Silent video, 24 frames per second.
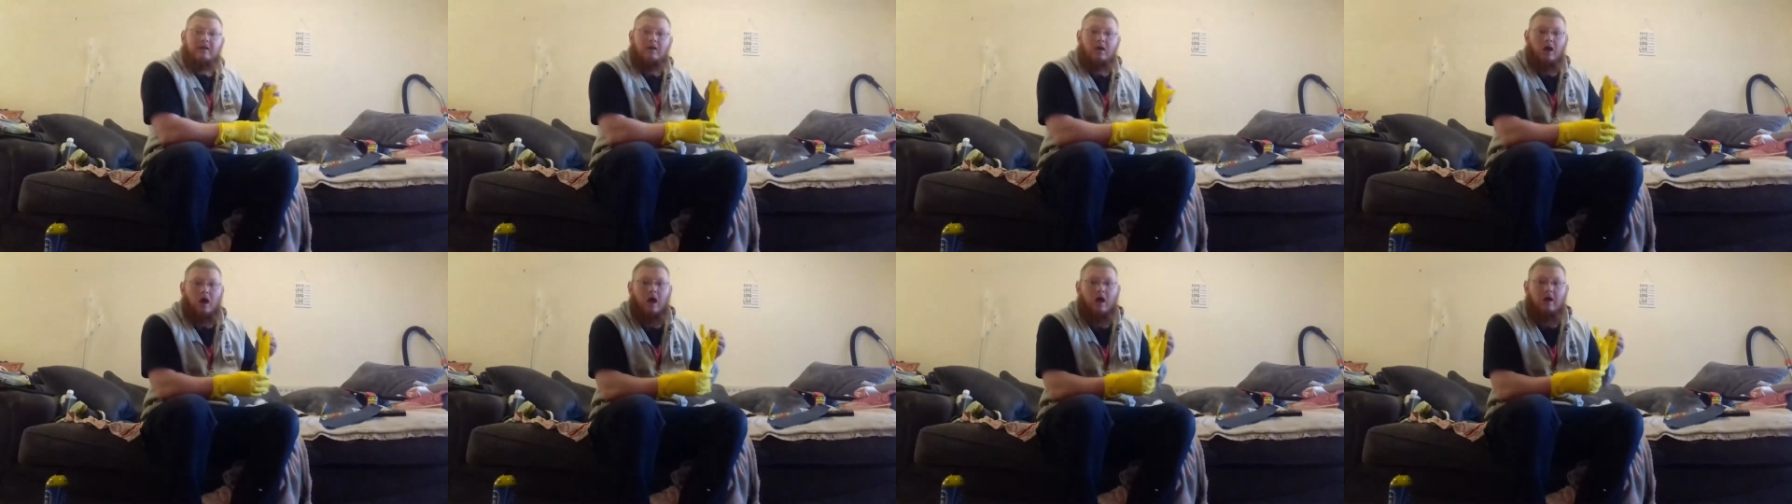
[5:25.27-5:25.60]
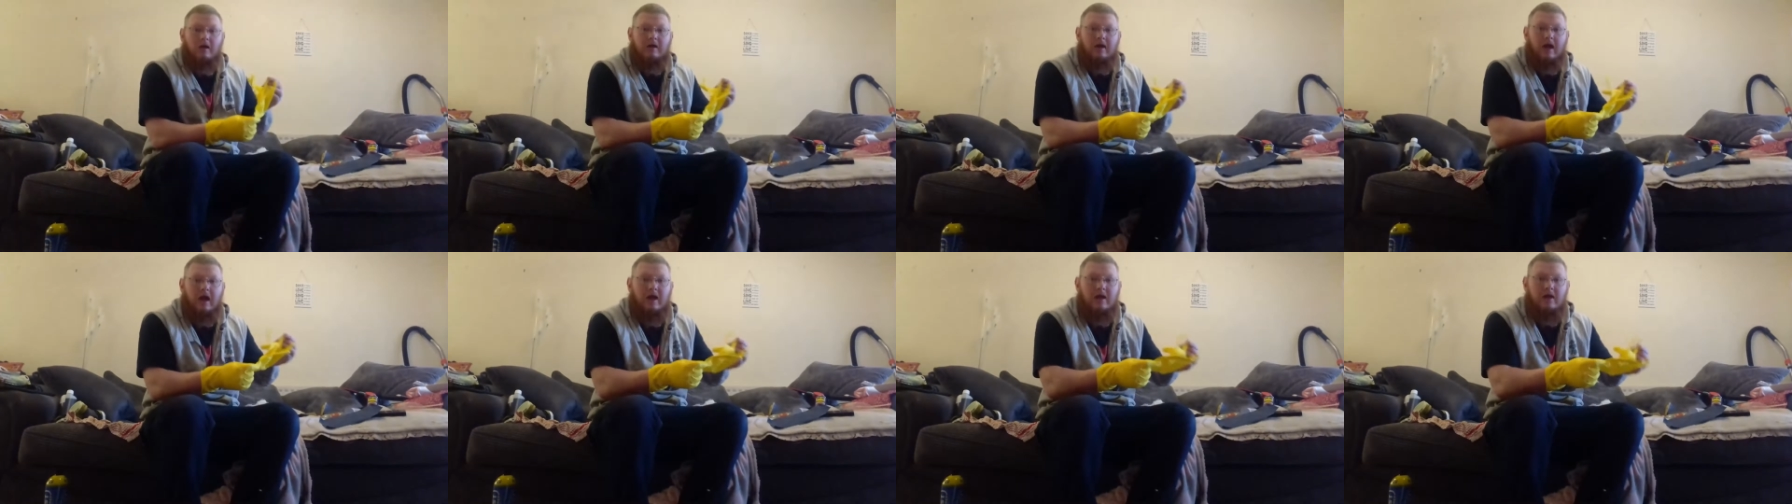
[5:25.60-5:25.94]

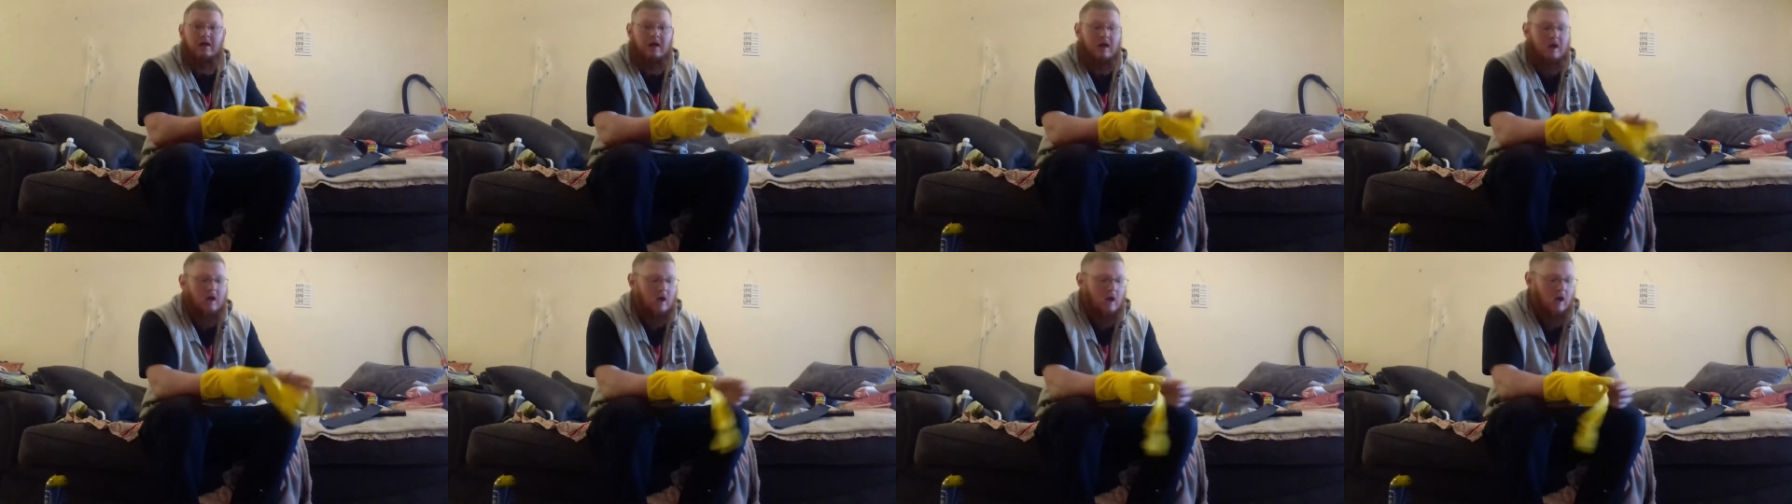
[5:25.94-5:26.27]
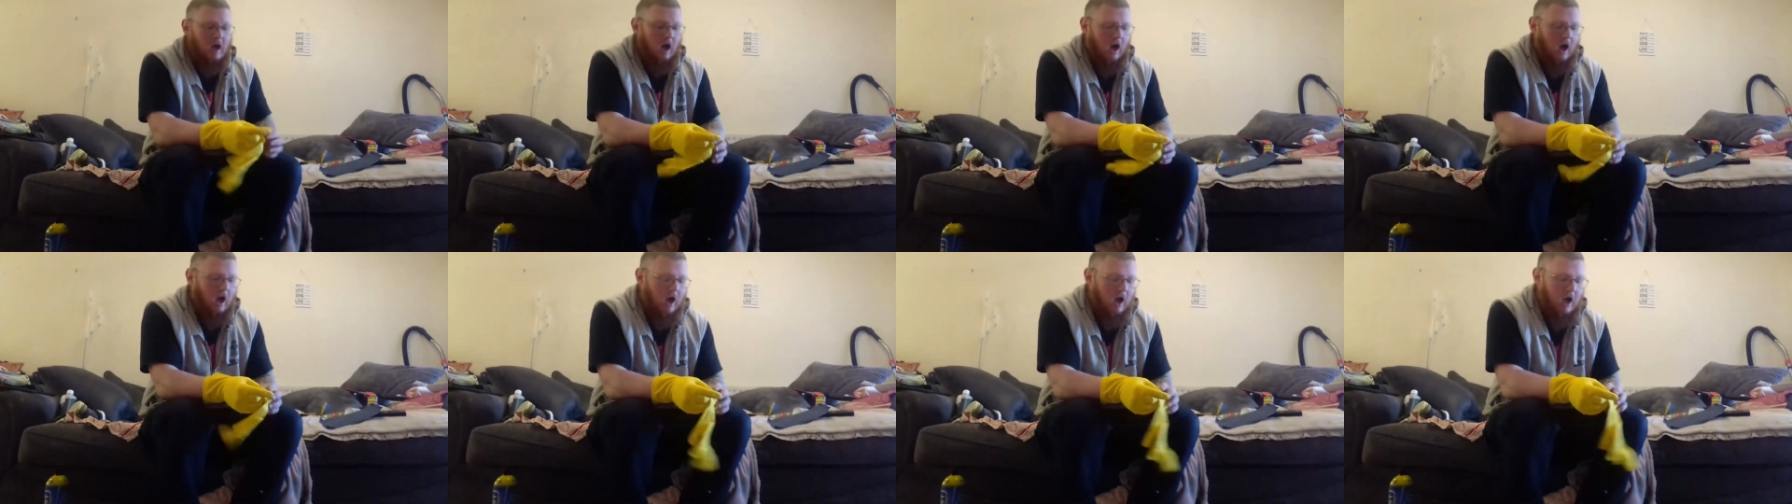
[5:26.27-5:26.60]
Okay.
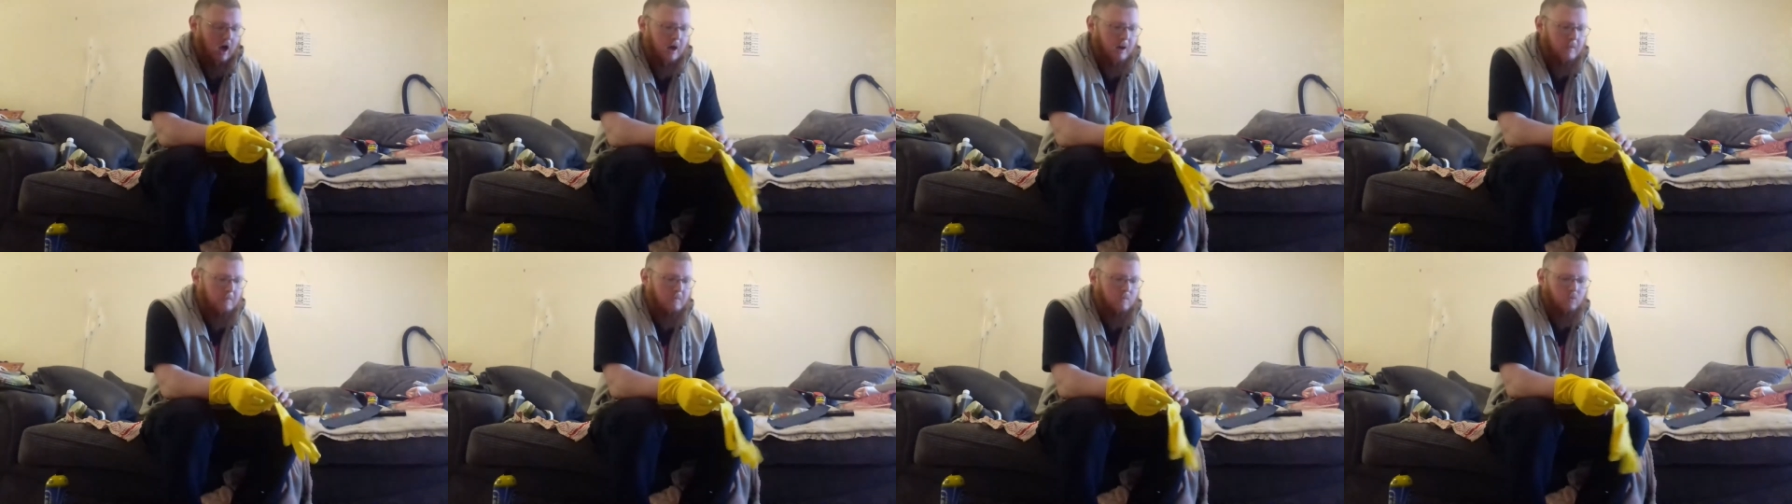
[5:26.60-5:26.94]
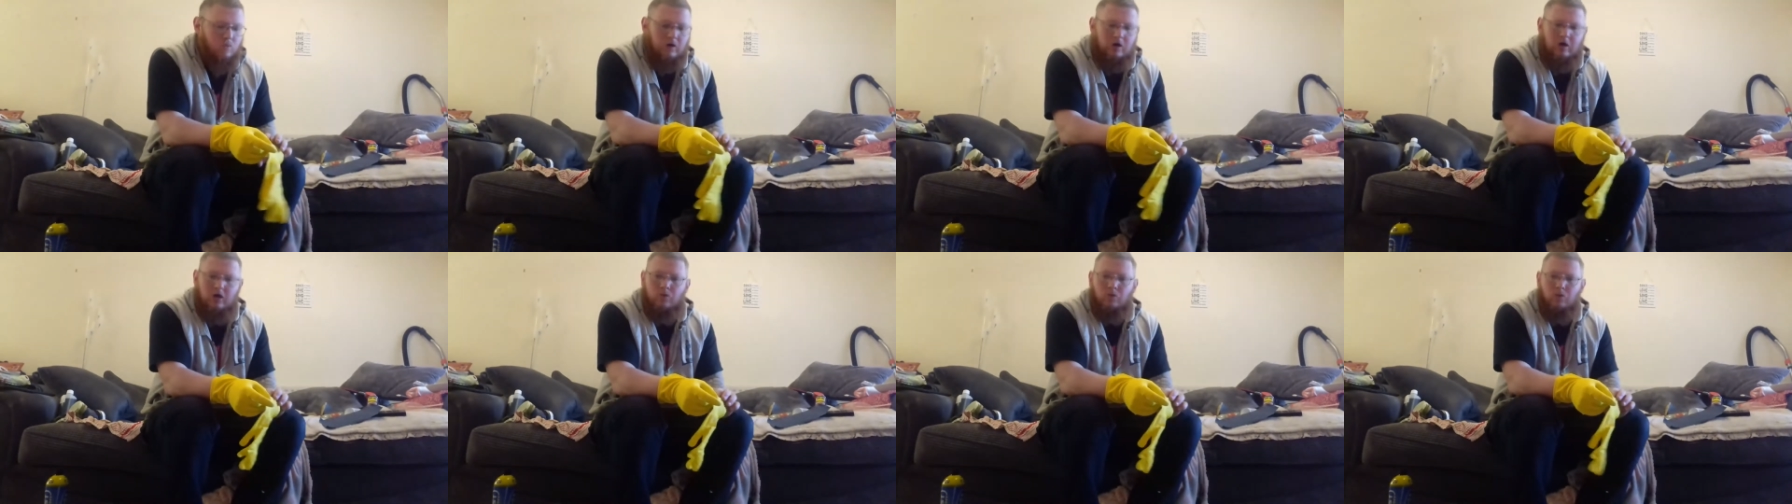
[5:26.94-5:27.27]
We're
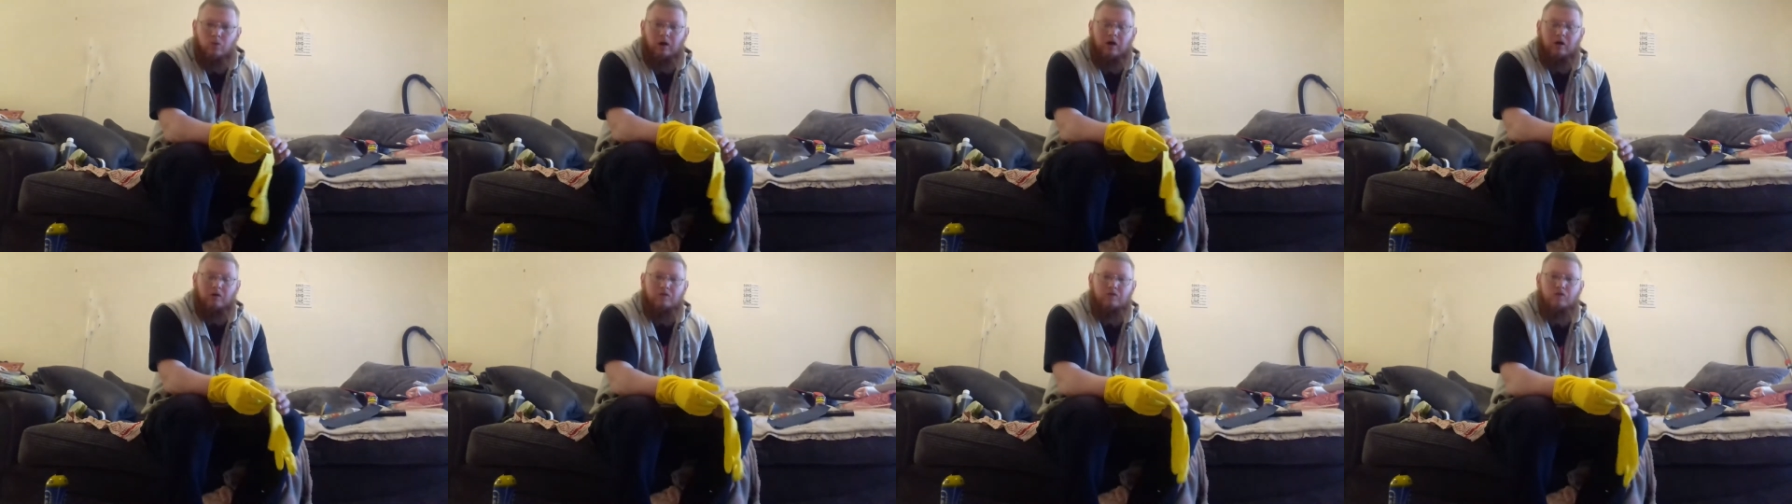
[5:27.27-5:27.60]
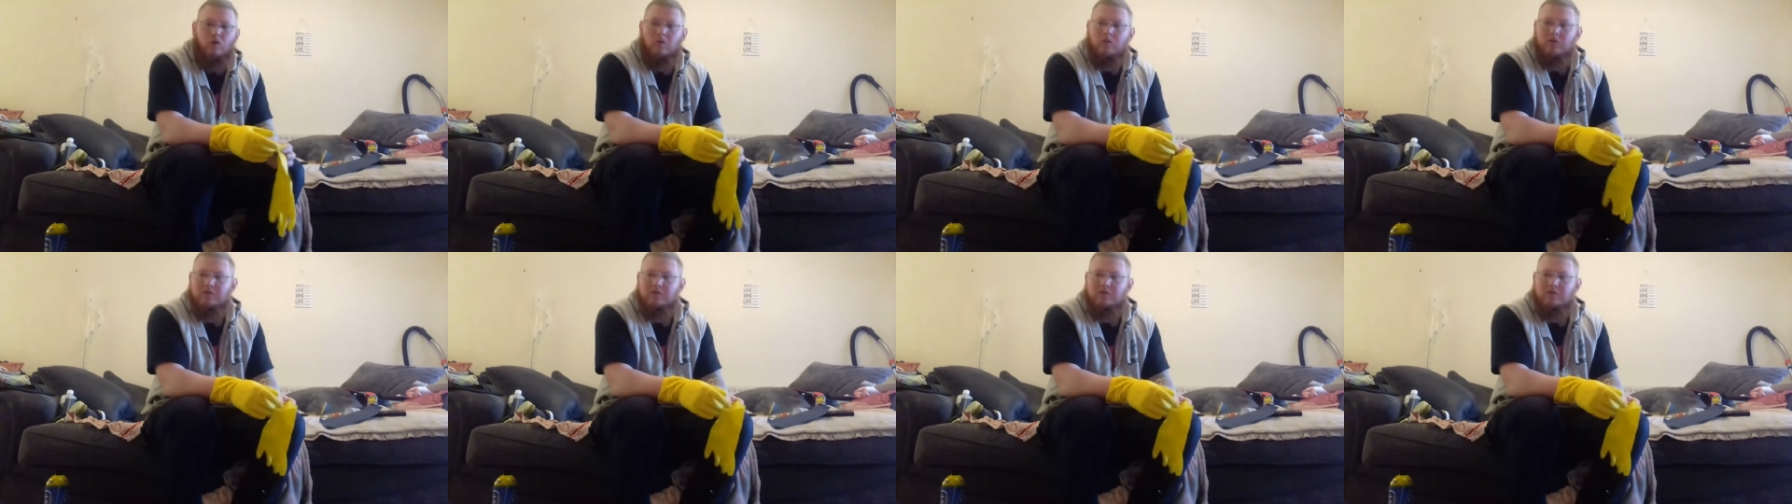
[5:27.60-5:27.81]
going a form of